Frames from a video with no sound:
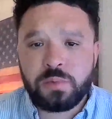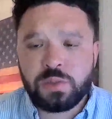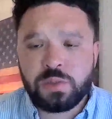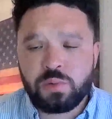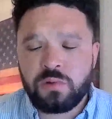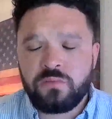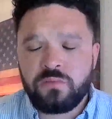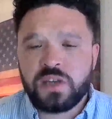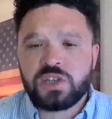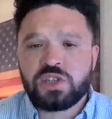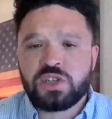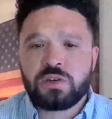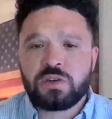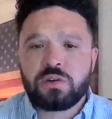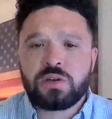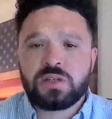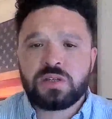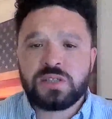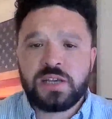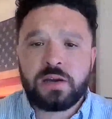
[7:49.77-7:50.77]
which will eventually
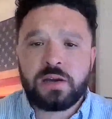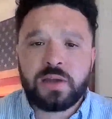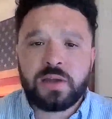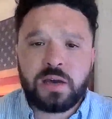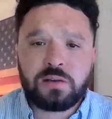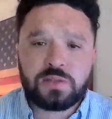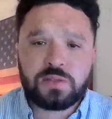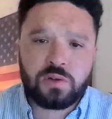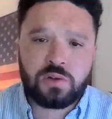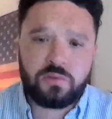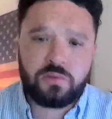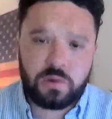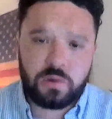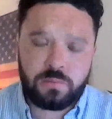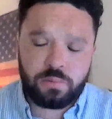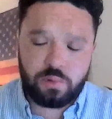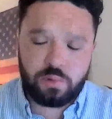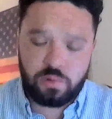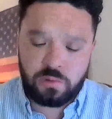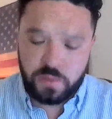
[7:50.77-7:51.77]
go to town council
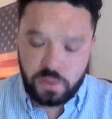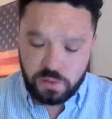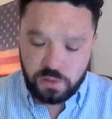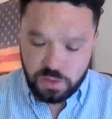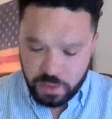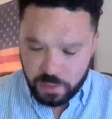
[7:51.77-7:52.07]
for approval.